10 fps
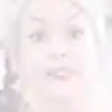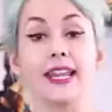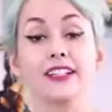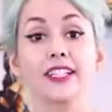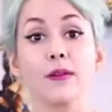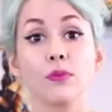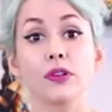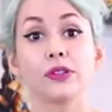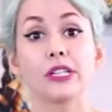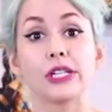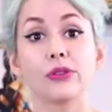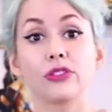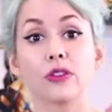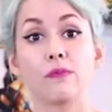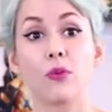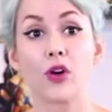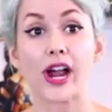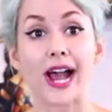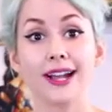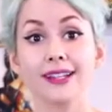Next up, we're going to use some
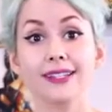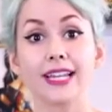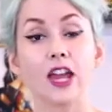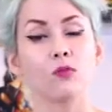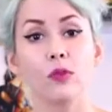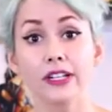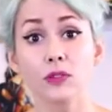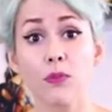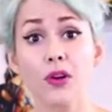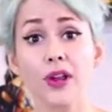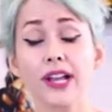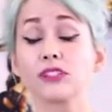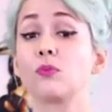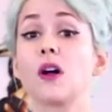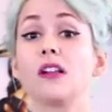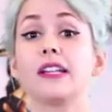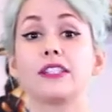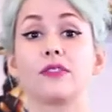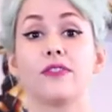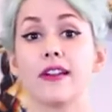borax. And what is borax? Well,
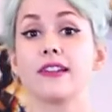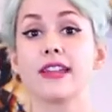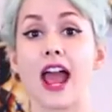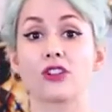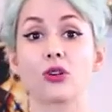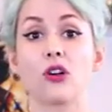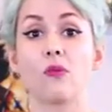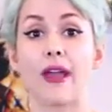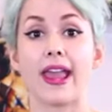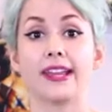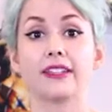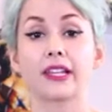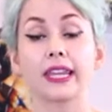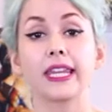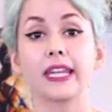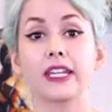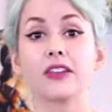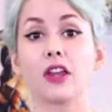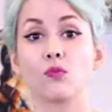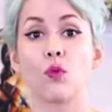it's a very natural way to
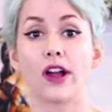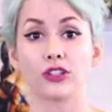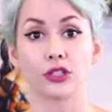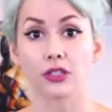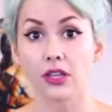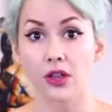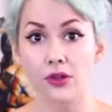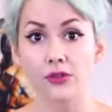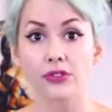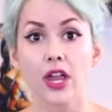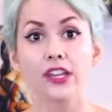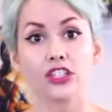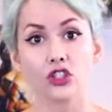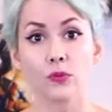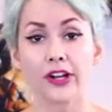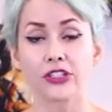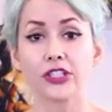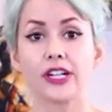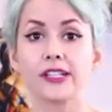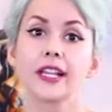clean and wash your clothes,
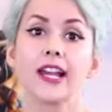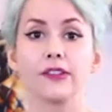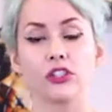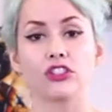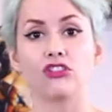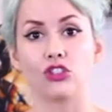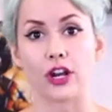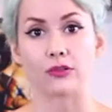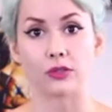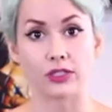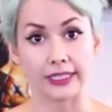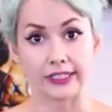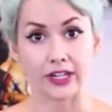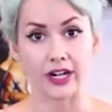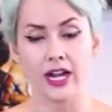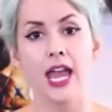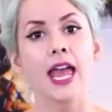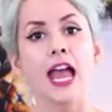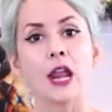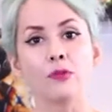dishwasher. It's kind of just a general cleaner.
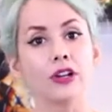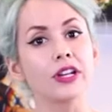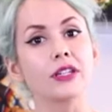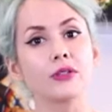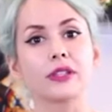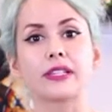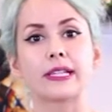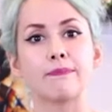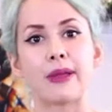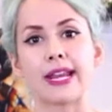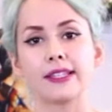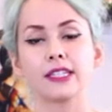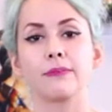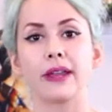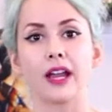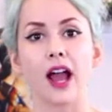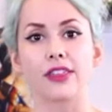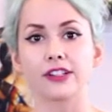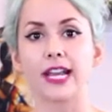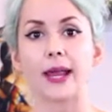And we're going to use this as a base to make
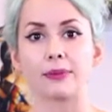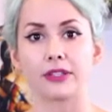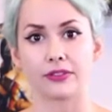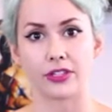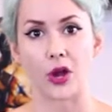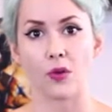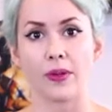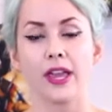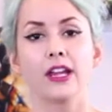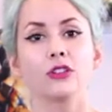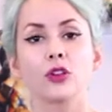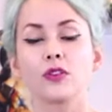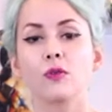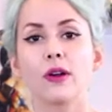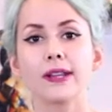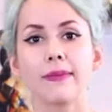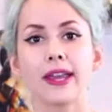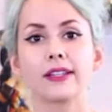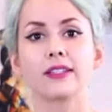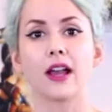other types of soap. So if you want to
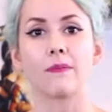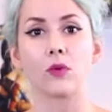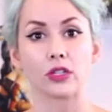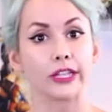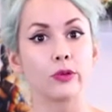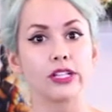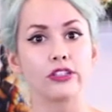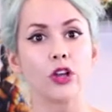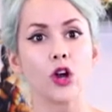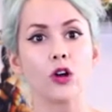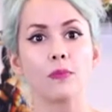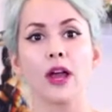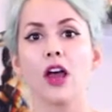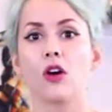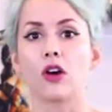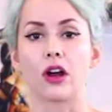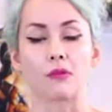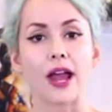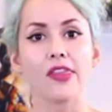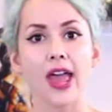make some more liquid soap or
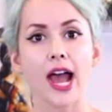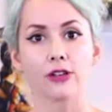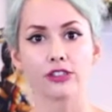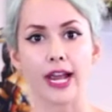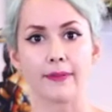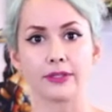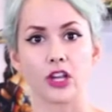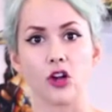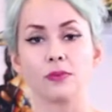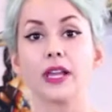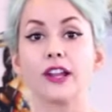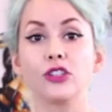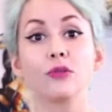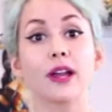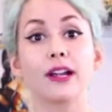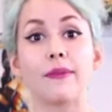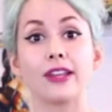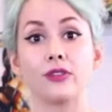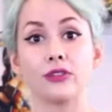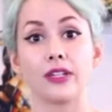around the house type soaps, I do
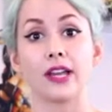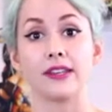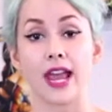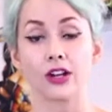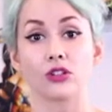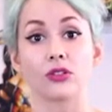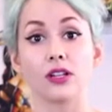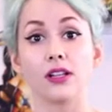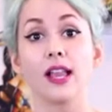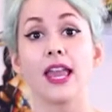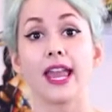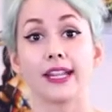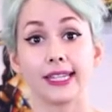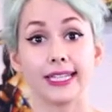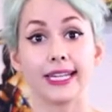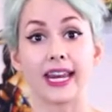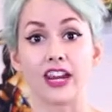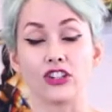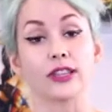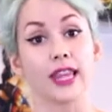recommend using a natural cleaning
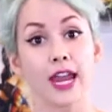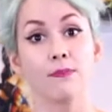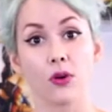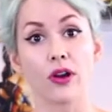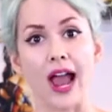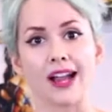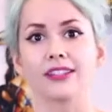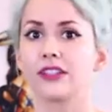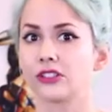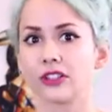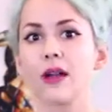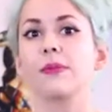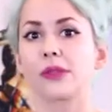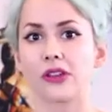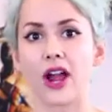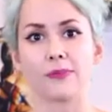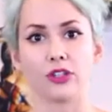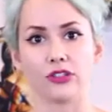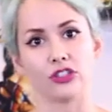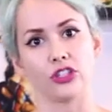agent like borax, and there's a couple other
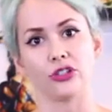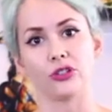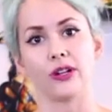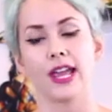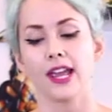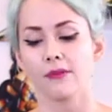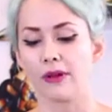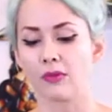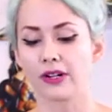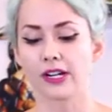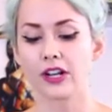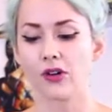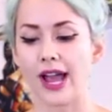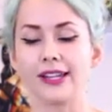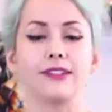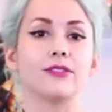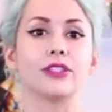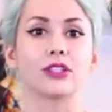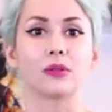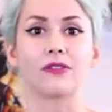options too. But we're going to go ahead and use
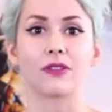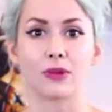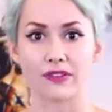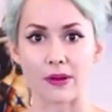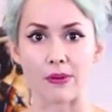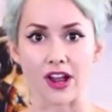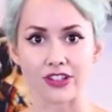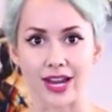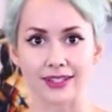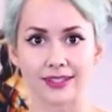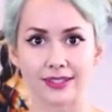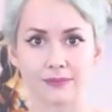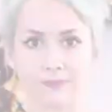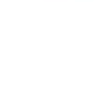this one for one of our projects.